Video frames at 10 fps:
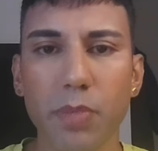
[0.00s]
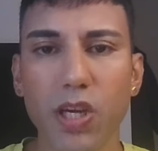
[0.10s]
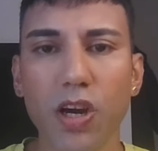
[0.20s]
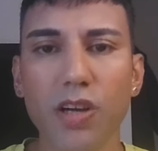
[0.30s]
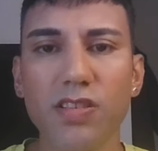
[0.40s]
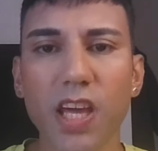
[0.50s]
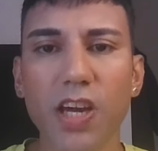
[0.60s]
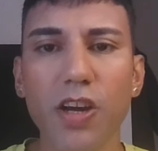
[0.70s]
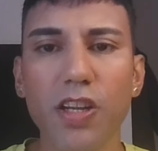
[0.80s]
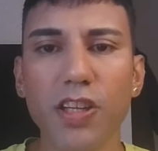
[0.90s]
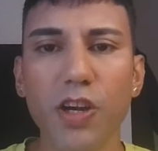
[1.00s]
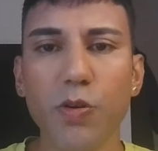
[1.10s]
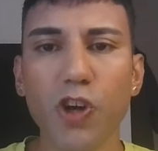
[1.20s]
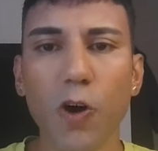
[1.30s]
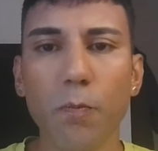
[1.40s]
because they couldn't
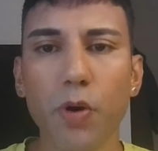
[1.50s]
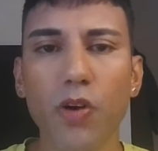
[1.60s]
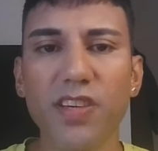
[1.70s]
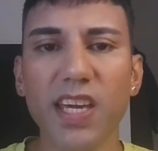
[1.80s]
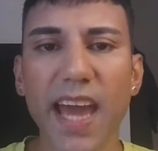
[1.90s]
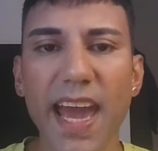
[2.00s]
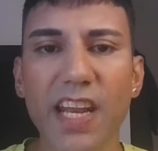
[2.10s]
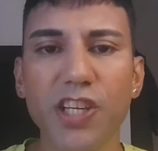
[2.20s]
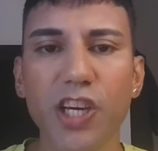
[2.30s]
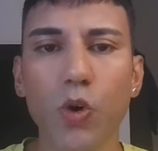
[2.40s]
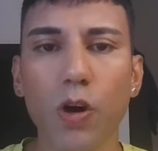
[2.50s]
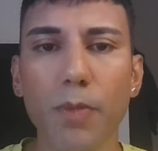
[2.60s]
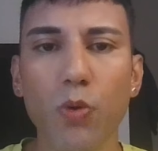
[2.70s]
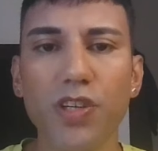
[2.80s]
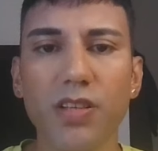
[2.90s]
use your body, energy, or
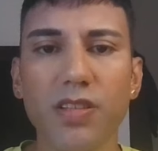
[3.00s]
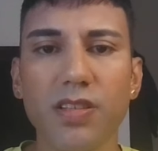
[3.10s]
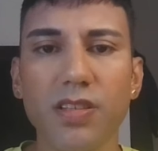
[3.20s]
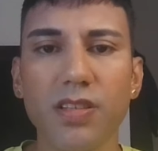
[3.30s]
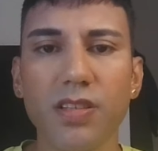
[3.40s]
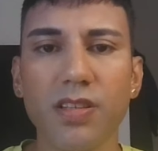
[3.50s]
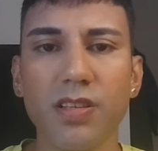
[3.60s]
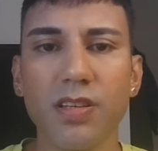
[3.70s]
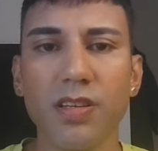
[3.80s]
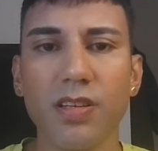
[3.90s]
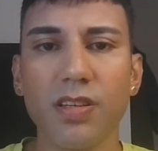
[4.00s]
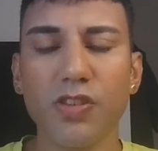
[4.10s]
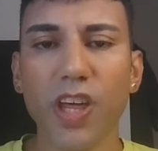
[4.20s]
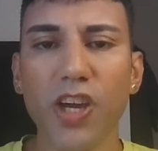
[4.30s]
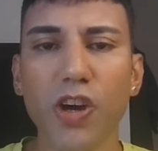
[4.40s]
emotions.
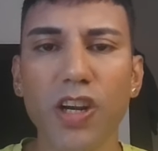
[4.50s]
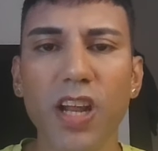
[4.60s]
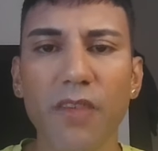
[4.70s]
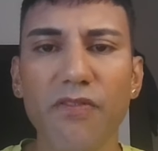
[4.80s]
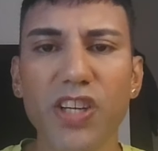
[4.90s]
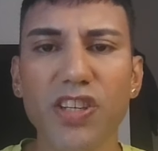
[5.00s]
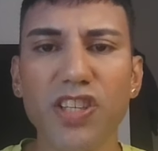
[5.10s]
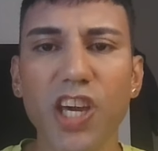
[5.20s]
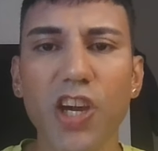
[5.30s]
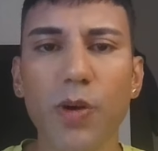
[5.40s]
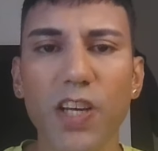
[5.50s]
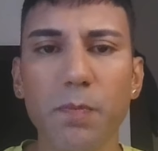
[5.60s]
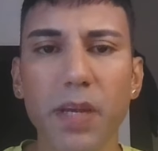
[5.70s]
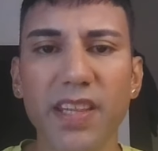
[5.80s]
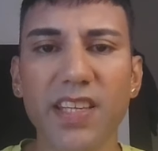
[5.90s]
So they couldn't envision you as
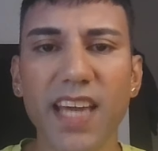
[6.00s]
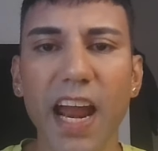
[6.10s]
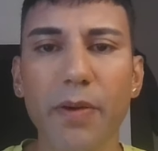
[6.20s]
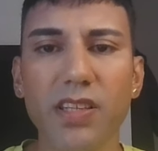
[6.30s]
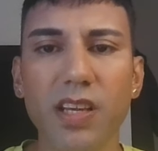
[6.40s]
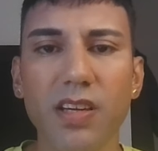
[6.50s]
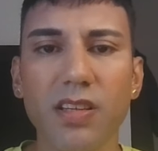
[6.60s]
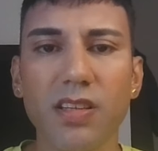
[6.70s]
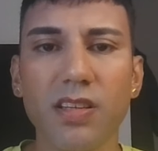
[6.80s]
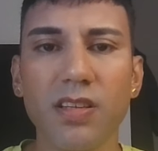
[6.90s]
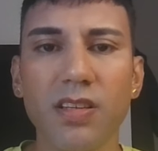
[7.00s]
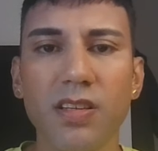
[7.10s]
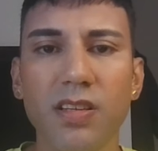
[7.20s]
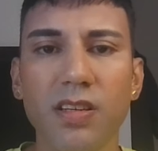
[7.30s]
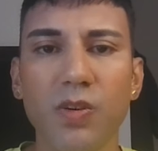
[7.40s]
being this character,
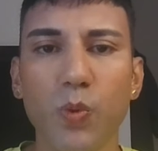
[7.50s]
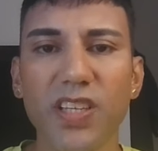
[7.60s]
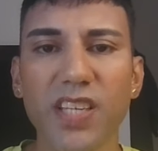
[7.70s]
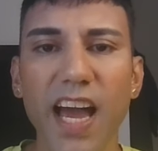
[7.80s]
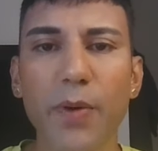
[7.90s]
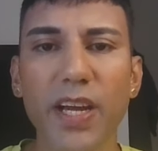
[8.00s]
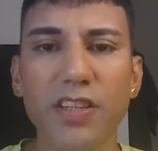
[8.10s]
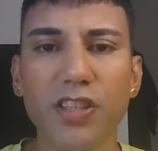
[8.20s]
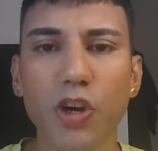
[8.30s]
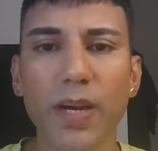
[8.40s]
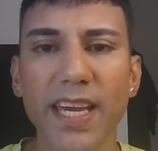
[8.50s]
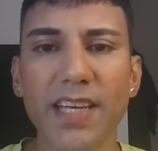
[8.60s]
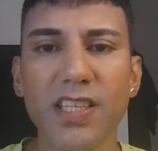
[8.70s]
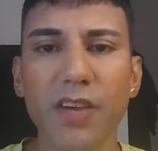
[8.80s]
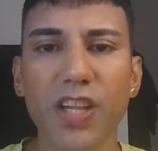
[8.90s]
which is how it's so
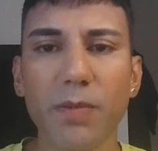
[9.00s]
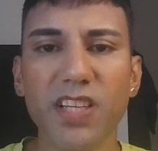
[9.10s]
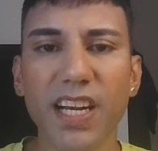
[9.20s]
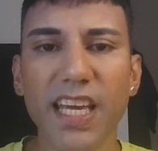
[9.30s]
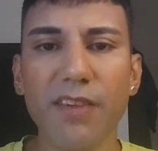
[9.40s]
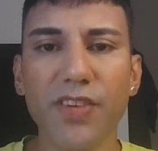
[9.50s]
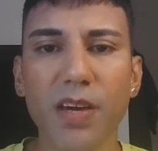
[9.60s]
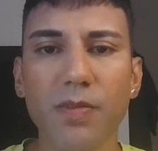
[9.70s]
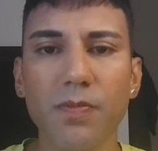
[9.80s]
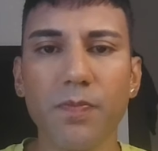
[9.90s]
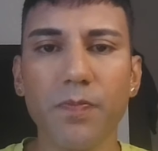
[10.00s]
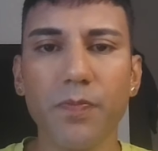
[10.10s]
easy for them to leave you.